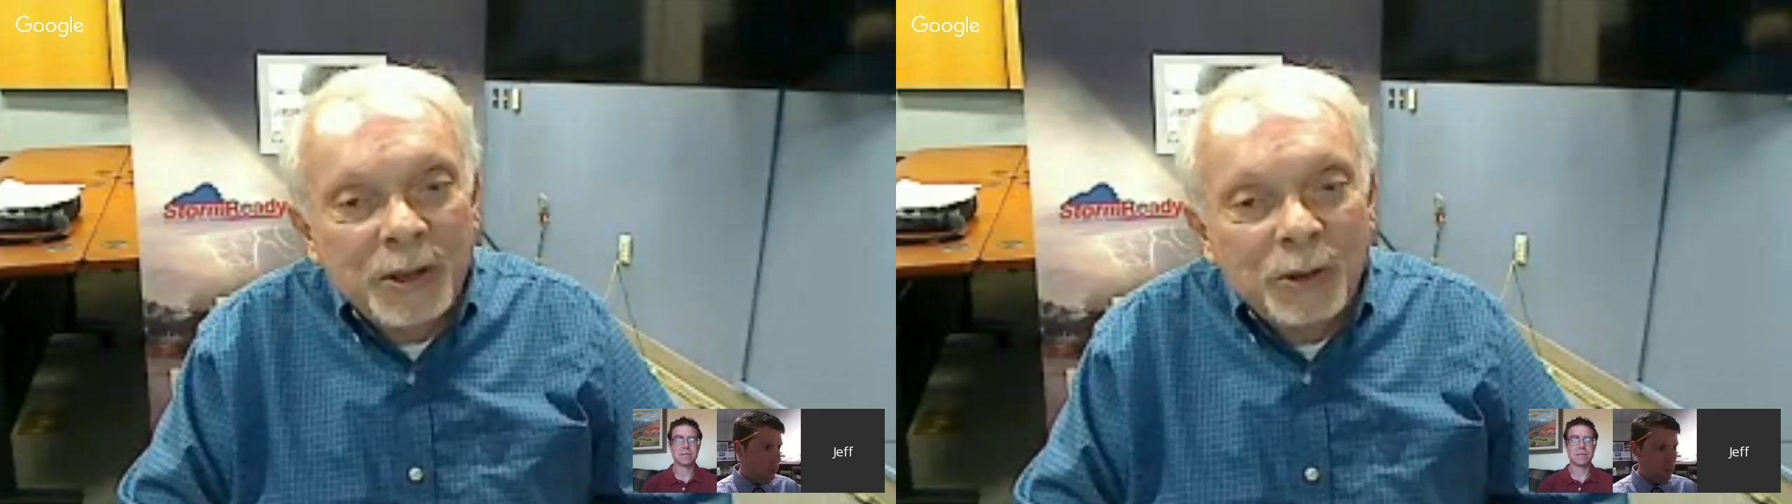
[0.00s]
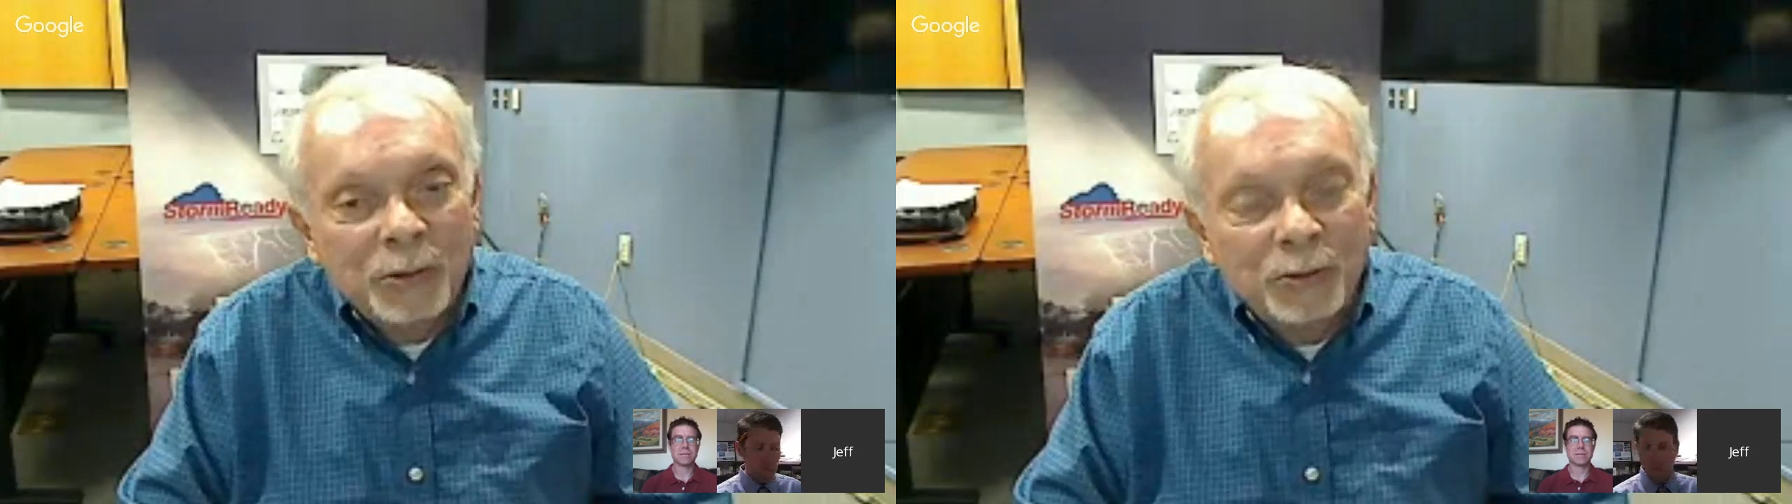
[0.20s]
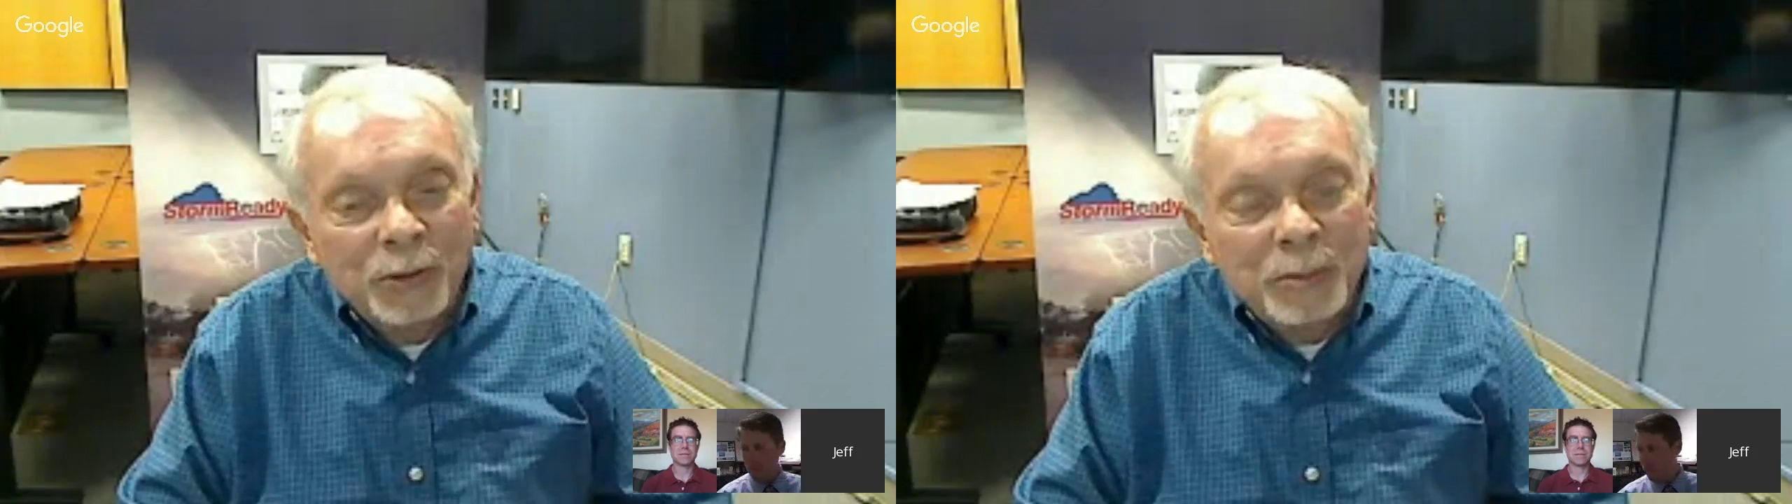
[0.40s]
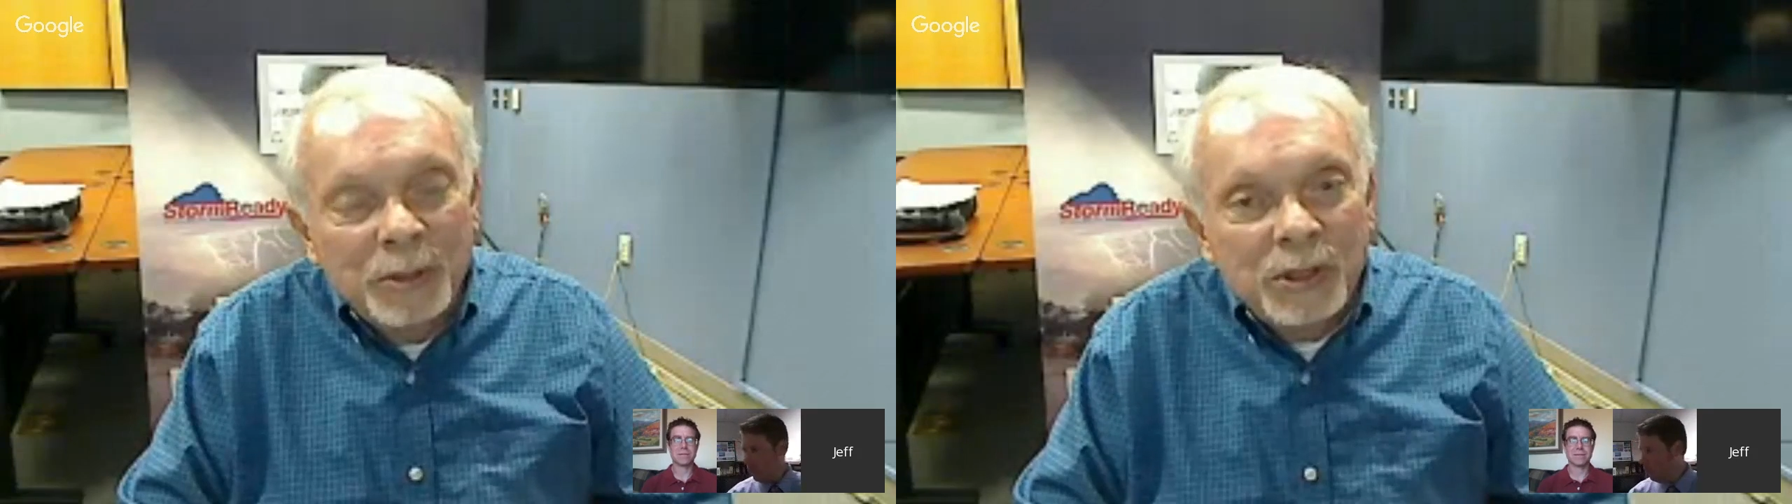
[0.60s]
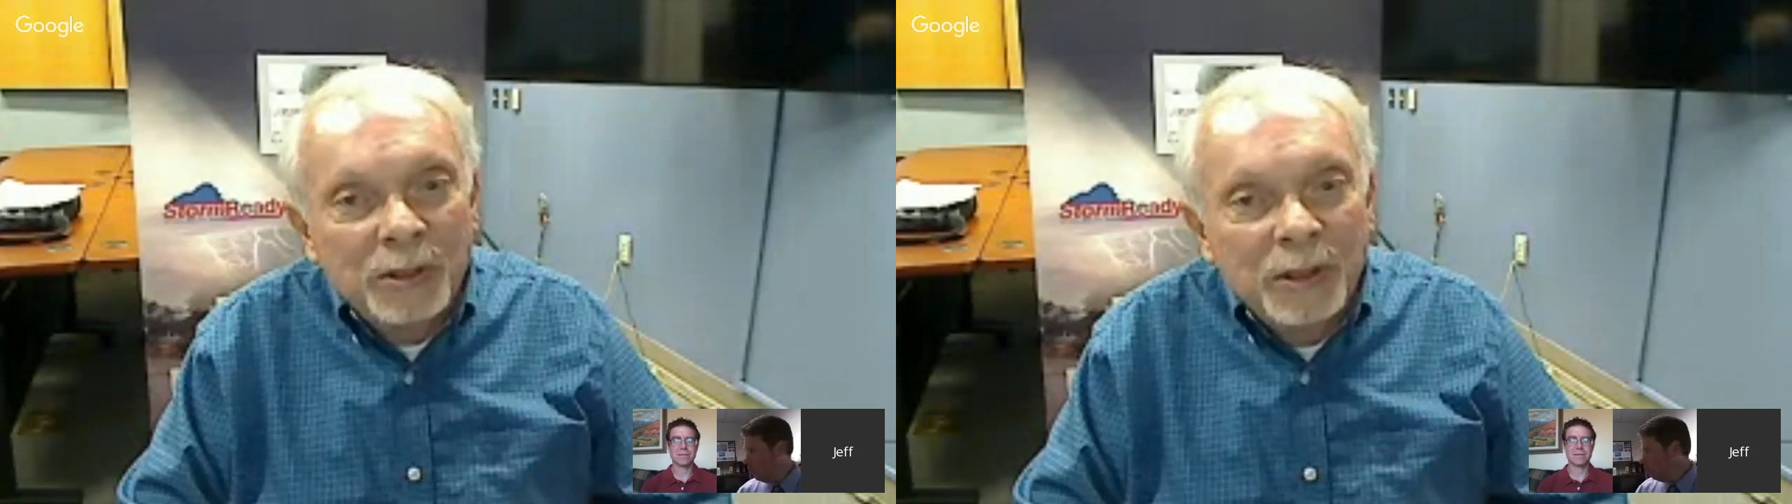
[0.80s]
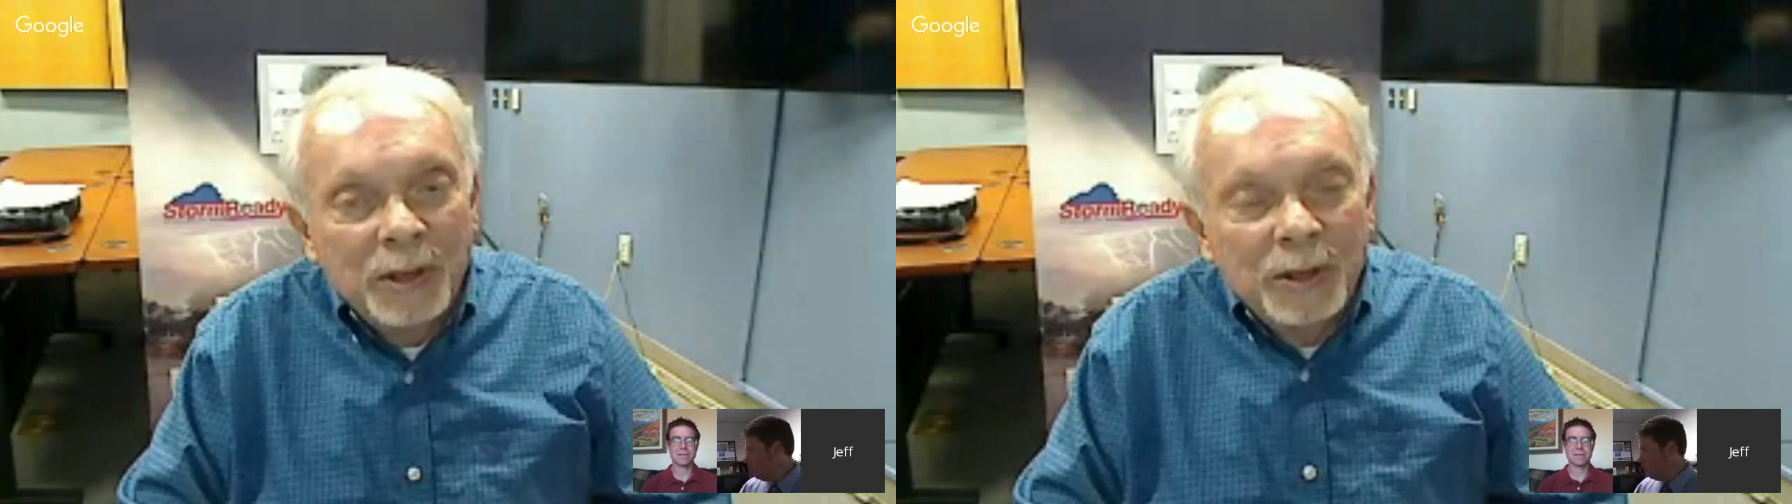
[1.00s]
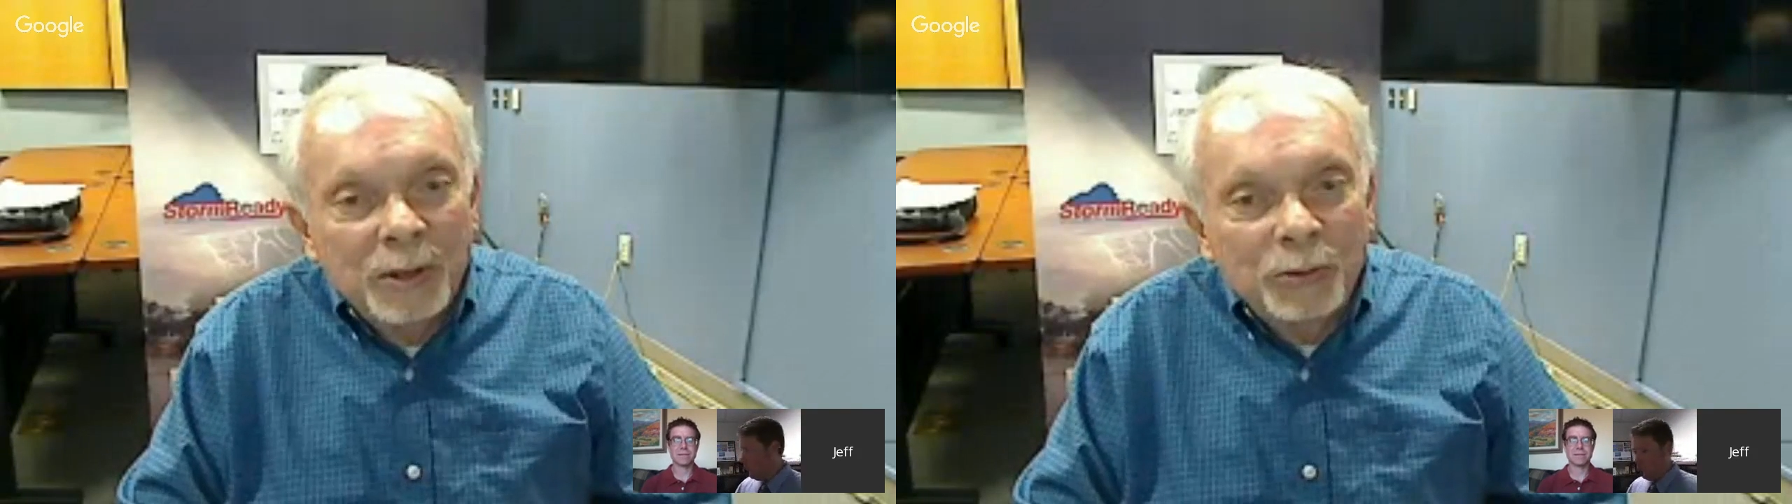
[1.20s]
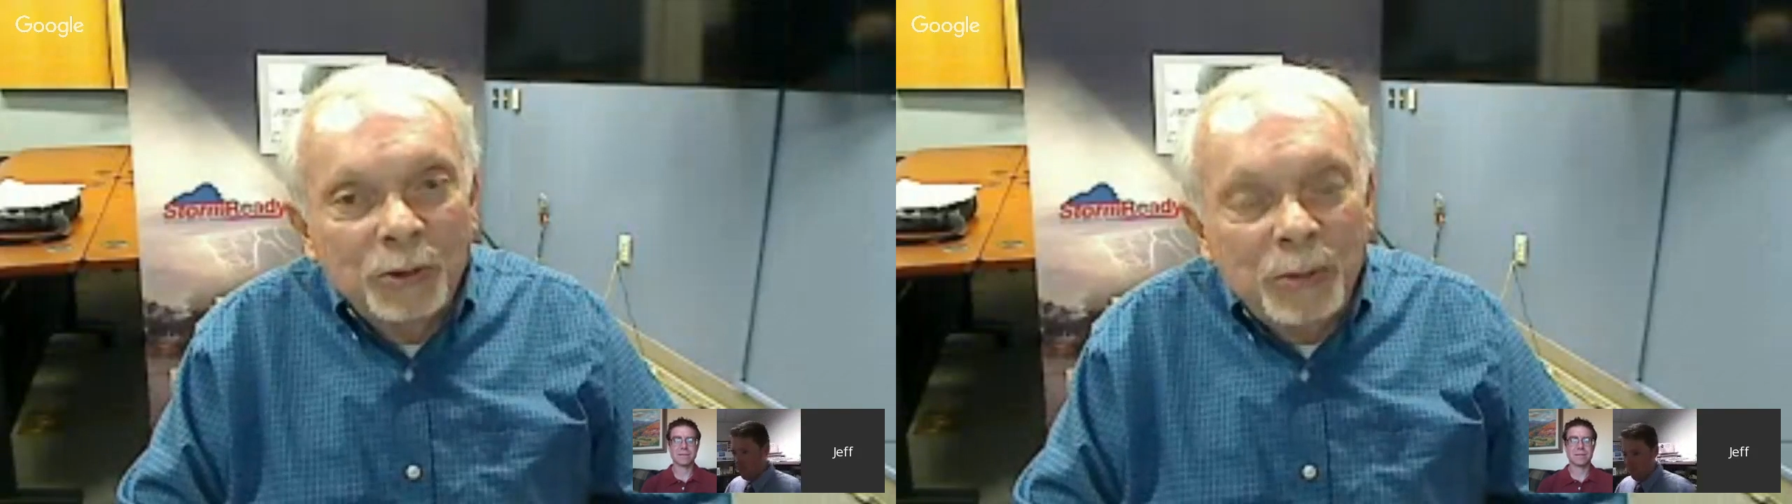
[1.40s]
from this
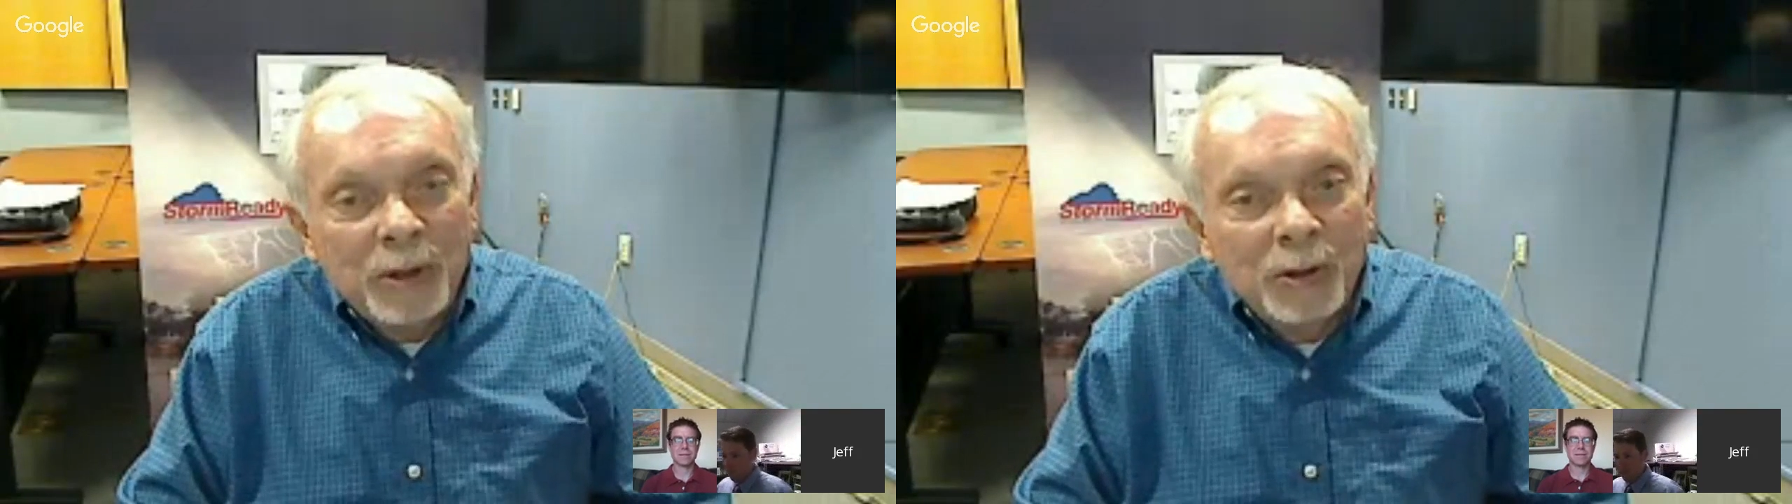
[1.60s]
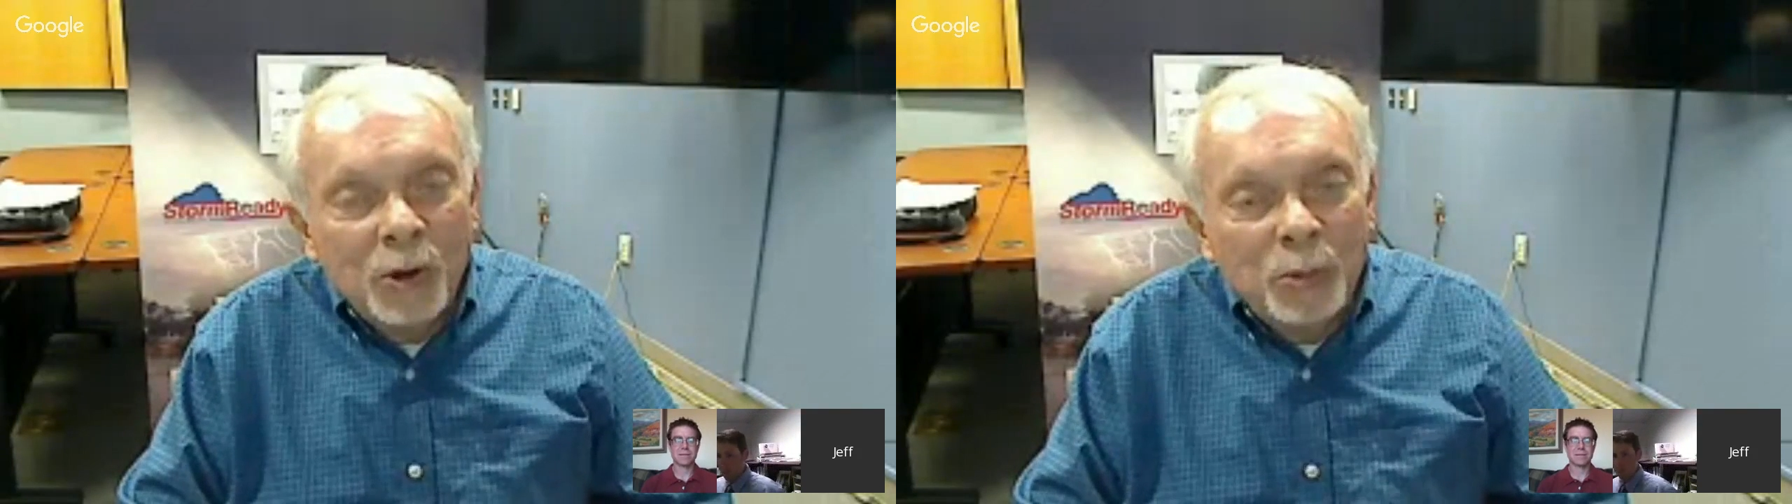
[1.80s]
open